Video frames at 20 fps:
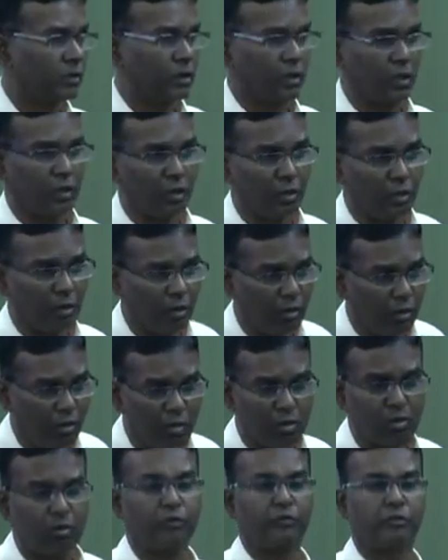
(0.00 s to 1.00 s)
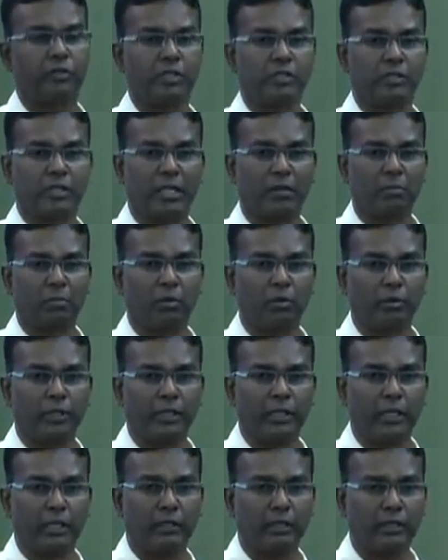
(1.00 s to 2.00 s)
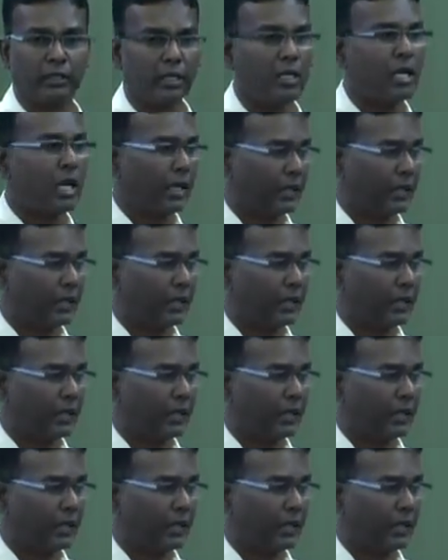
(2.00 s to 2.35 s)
there are a lot of things I am looking at it,